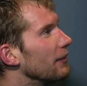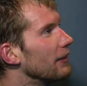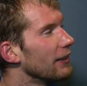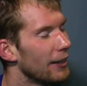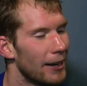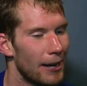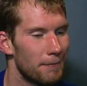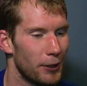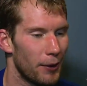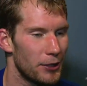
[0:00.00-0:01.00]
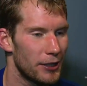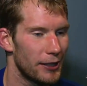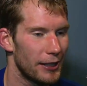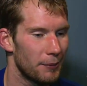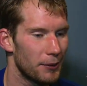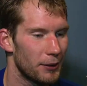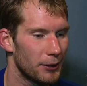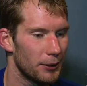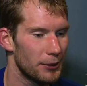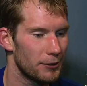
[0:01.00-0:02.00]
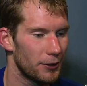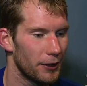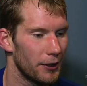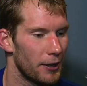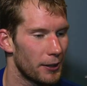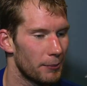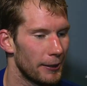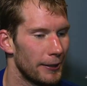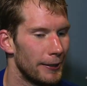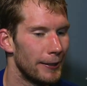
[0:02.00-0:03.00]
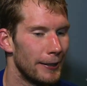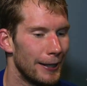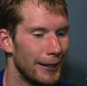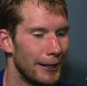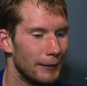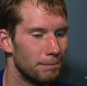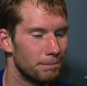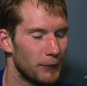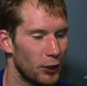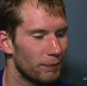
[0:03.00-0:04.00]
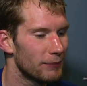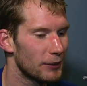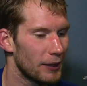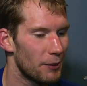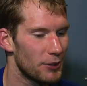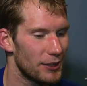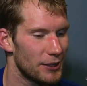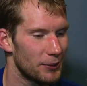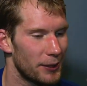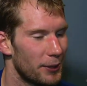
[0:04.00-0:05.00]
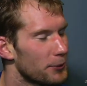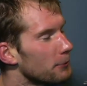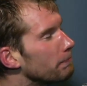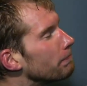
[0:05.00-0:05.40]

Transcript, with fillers: I mean, um, you know, I wish I could have kept it a little closer for a little longer, but um, you know, sometimes that's just the way it goes.